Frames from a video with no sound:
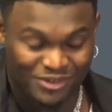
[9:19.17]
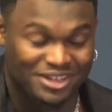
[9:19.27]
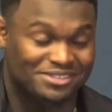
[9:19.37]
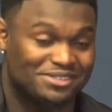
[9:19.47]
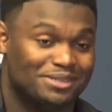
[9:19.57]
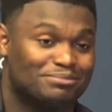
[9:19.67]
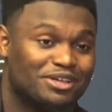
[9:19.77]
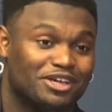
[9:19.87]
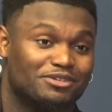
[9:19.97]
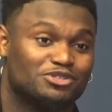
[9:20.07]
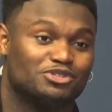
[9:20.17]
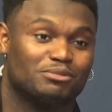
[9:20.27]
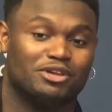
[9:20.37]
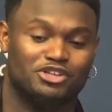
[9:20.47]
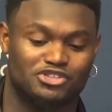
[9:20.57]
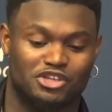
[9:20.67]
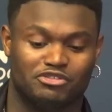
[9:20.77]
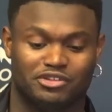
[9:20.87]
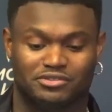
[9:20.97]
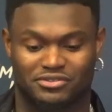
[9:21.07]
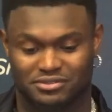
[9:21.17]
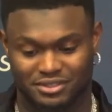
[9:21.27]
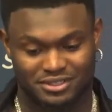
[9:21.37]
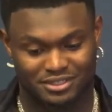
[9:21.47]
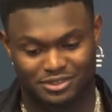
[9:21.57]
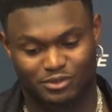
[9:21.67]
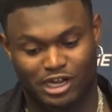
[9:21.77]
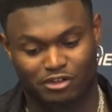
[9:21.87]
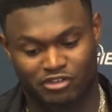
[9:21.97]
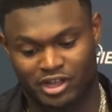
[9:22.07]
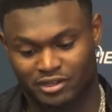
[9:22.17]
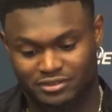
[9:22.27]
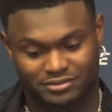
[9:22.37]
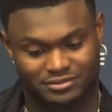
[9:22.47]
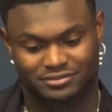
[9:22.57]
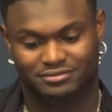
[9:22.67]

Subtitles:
OKC played tremendous defense without fouling.